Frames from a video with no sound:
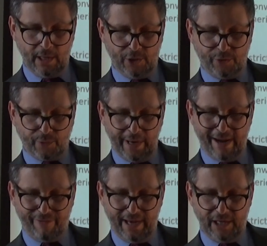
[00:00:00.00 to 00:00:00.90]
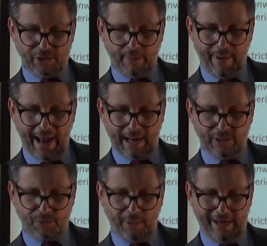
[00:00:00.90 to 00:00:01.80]
to 3 of these:
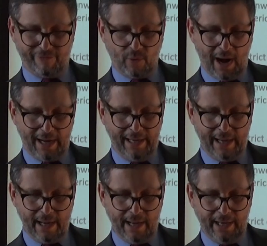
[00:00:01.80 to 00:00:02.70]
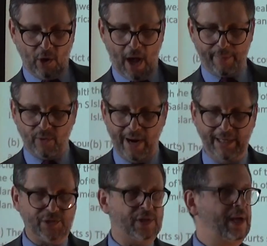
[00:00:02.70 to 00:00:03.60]
patents, plant variety, and
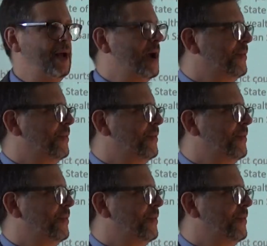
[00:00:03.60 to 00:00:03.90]
copyrights.